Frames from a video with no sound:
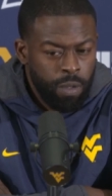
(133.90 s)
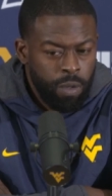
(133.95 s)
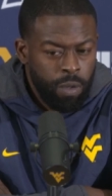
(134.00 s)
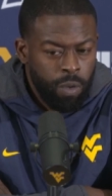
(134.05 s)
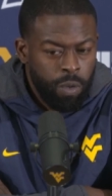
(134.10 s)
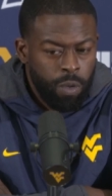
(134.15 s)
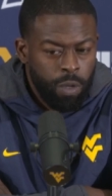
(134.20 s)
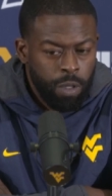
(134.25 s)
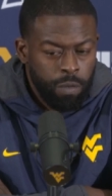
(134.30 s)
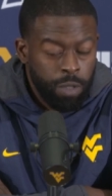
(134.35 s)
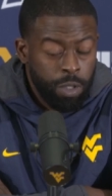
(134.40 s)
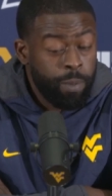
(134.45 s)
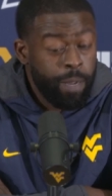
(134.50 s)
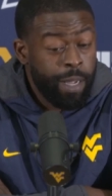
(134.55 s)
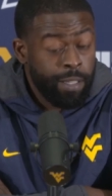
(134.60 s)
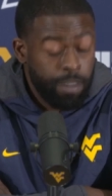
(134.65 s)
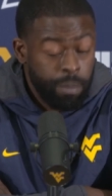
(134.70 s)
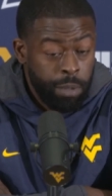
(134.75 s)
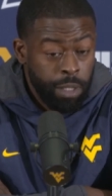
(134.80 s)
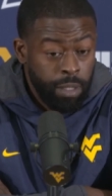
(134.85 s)
or
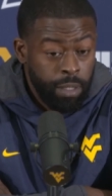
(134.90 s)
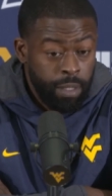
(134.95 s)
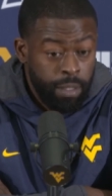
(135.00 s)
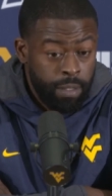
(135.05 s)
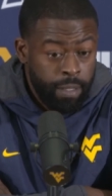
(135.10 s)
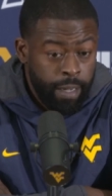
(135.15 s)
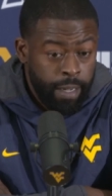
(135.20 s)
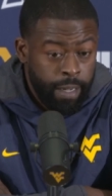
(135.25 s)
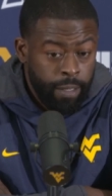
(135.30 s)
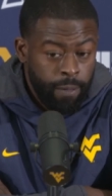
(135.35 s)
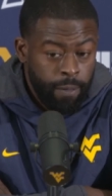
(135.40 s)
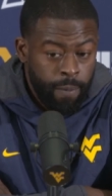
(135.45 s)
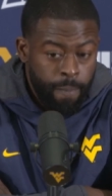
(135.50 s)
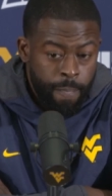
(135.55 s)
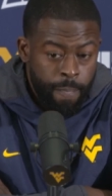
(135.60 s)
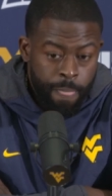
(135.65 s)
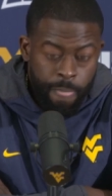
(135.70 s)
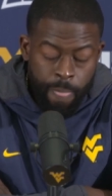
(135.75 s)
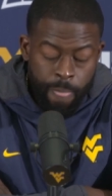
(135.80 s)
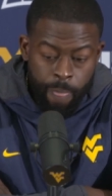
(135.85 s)
responsibility sound.
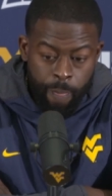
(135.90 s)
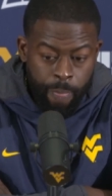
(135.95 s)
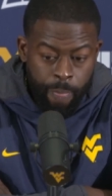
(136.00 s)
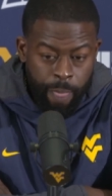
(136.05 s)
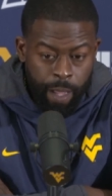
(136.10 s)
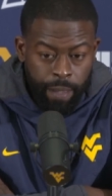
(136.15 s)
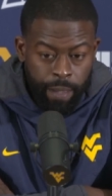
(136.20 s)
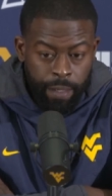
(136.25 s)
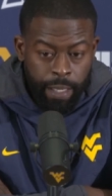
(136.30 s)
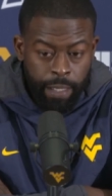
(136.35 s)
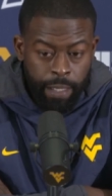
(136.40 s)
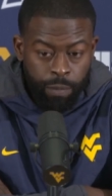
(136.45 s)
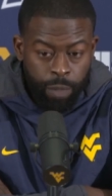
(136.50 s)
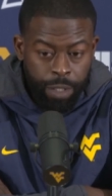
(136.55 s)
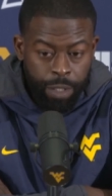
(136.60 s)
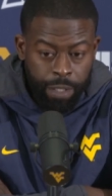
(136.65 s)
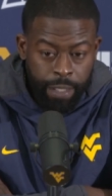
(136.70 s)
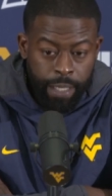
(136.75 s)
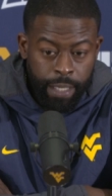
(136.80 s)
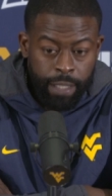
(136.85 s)
And then
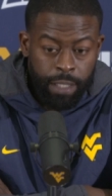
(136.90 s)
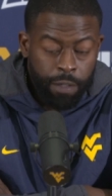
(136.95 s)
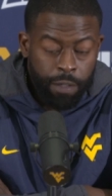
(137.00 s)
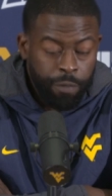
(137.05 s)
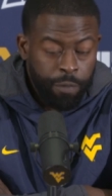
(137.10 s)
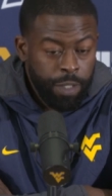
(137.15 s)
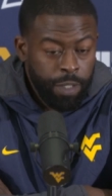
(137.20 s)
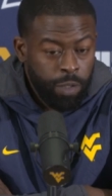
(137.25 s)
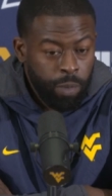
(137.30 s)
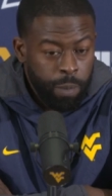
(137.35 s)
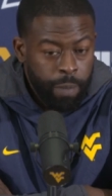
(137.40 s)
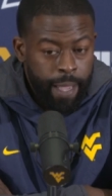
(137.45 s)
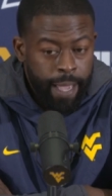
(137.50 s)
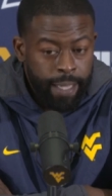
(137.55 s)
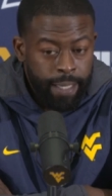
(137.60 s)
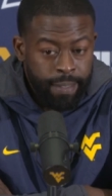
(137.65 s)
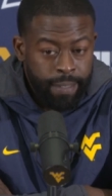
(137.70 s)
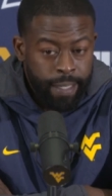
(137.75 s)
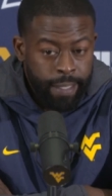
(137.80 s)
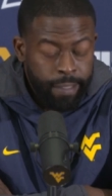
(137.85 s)
when you get there, finish with
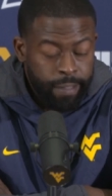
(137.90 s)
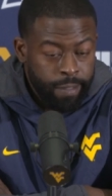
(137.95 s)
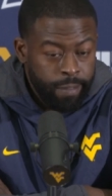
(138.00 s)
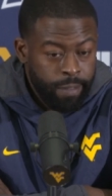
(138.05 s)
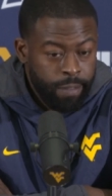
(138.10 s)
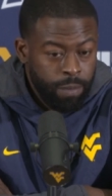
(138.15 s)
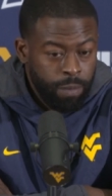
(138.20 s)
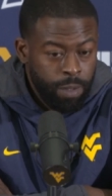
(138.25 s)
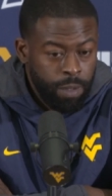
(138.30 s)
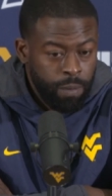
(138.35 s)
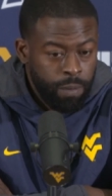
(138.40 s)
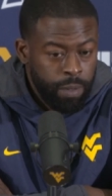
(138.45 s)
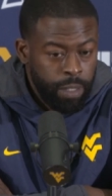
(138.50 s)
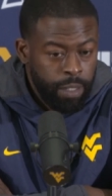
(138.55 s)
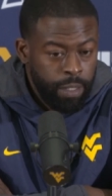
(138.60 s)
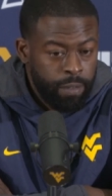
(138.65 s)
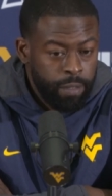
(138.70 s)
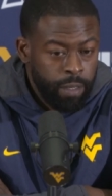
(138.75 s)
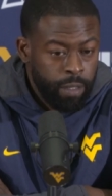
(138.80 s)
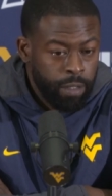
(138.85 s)
bad intentions. We
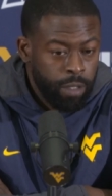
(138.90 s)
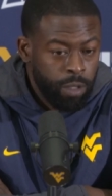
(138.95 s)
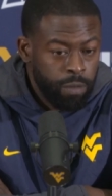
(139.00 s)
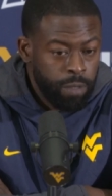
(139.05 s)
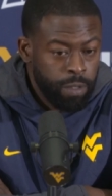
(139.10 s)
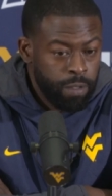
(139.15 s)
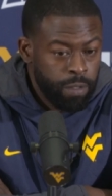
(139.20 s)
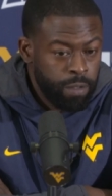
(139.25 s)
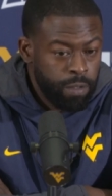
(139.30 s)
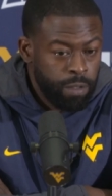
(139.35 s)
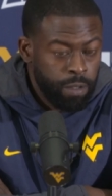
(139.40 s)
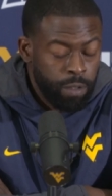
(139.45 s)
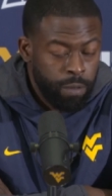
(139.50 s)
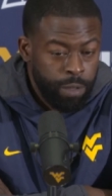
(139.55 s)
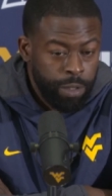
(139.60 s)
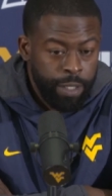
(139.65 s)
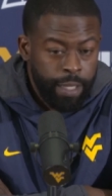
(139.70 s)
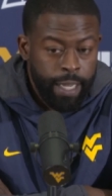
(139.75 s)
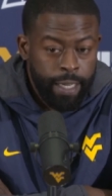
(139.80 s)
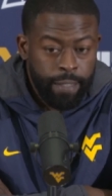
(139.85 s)
need turnovers. You know,
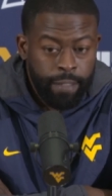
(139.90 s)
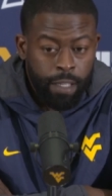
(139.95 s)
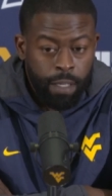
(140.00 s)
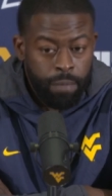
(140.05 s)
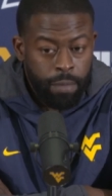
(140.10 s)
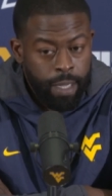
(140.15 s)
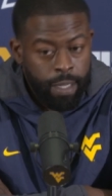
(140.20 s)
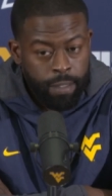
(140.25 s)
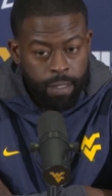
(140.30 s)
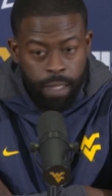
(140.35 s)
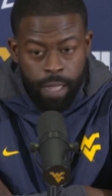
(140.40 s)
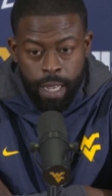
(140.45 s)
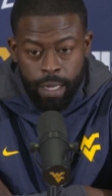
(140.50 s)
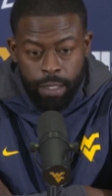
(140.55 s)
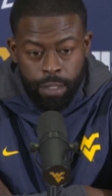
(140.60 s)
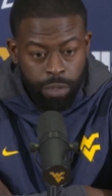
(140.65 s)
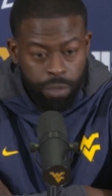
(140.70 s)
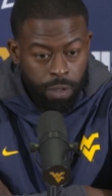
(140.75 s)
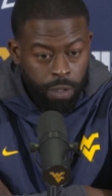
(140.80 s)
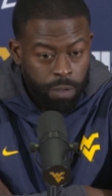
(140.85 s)
when you got a team that has clock
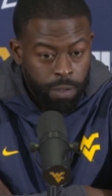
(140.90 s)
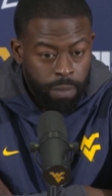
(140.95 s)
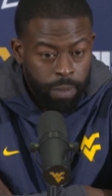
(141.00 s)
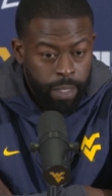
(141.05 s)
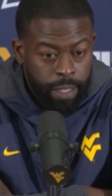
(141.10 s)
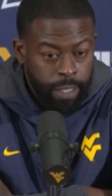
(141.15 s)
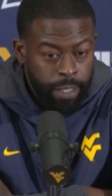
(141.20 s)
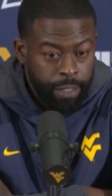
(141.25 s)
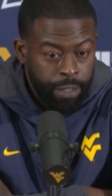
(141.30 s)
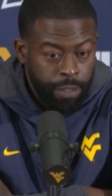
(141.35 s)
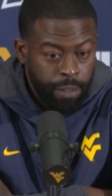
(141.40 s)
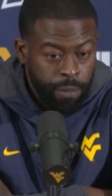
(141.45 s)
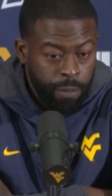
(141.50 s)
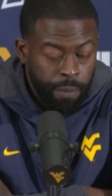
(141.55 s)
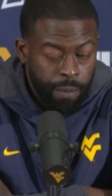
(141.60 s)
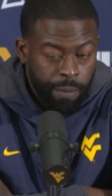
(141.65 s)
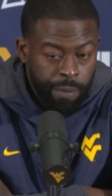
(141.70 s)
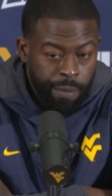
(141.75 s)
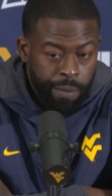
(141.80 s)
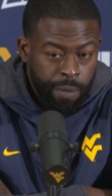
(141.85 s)
control the way they do
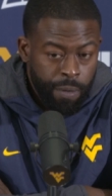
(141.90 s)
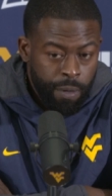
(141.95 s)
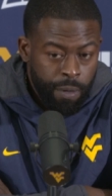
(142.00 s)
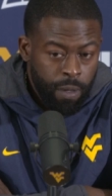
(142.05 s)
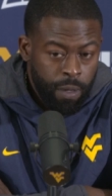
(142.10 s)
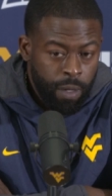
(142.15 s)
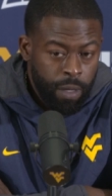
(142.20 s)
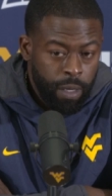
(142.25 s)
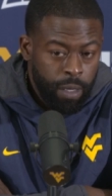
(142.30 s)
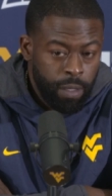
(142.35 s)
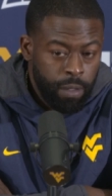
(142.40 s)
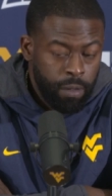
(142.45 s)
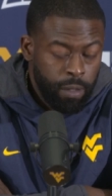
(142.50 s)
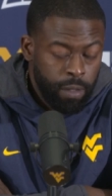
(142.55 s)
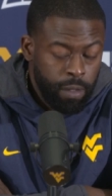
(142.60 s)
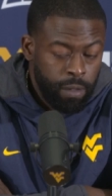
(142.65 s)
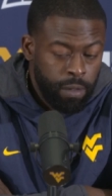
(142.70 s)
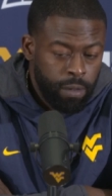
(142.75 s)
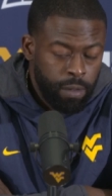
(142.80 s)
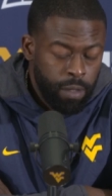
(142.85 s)

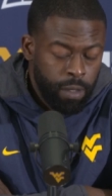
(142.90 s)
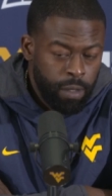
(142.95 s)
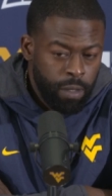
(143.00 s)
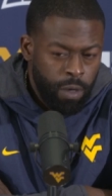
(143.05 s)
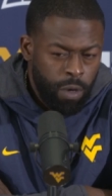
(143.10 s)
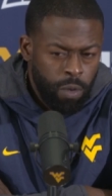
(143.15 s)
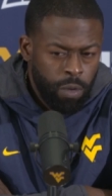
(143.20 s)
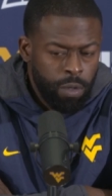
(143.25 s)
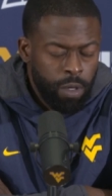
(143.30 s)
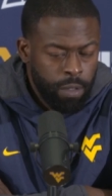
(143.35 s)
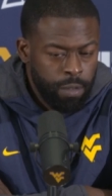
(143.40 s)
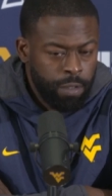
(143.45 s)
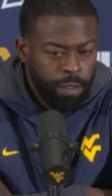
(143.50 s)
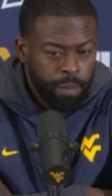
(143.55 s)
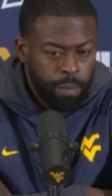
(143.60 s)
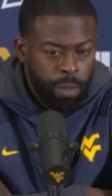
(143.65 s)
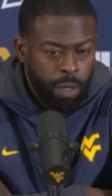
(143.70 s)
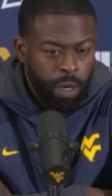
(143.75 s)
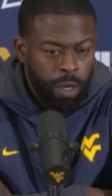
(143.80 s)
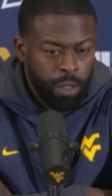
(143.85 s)
and hold on to
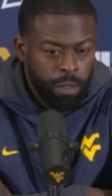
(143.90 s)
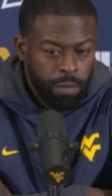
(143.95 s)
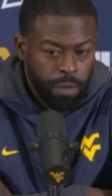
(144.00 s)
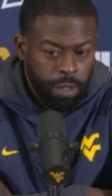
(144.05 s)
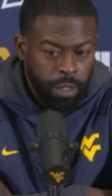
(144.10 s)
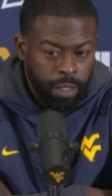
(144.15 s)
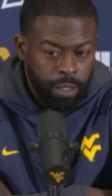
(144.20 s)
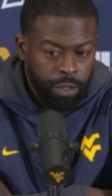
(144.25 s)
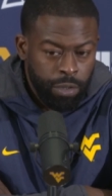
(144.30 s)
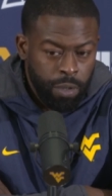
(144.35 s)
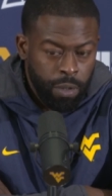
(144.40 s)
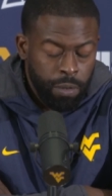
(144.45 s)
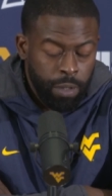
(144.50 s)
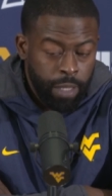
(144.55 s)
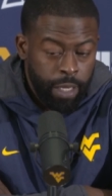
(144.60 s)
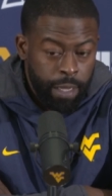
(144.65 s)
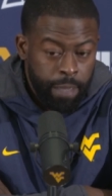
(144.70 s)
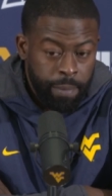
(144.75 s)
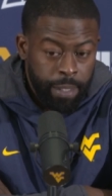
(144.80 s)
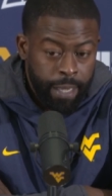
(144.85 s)
the ball and really control the
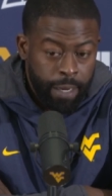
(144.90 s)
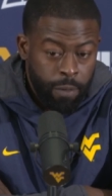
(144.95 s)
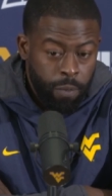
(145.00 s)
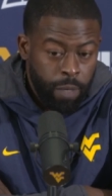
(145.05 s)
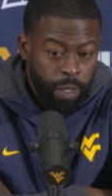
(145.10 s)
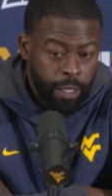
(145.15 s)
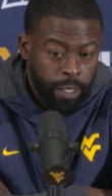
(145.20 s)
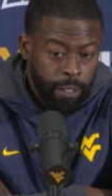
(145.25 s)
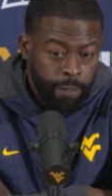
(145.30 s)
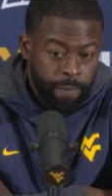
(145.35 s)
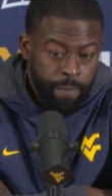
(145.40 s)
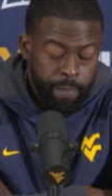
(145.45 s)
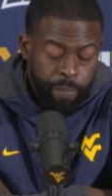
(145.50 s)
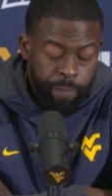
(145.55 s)
game in that way,